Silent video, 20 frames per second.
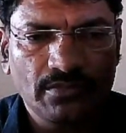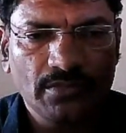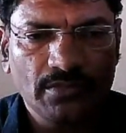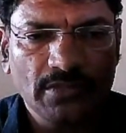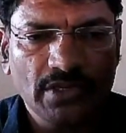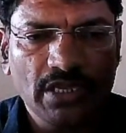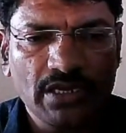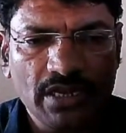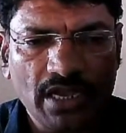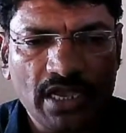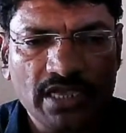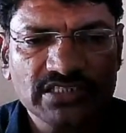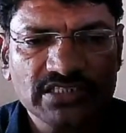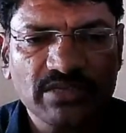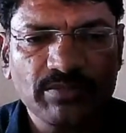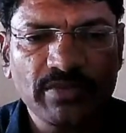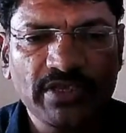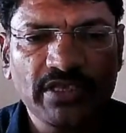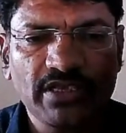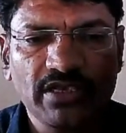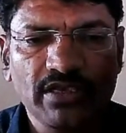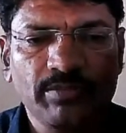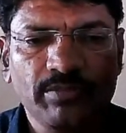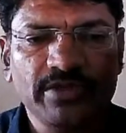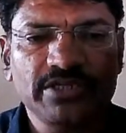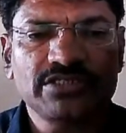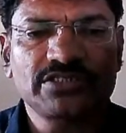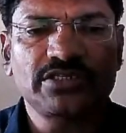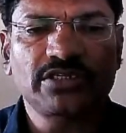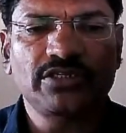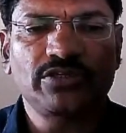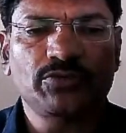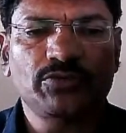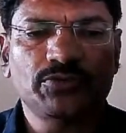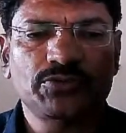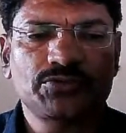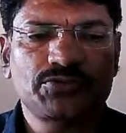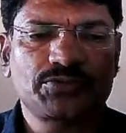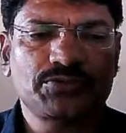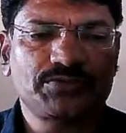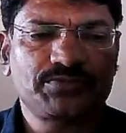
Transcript: and ask me personally also.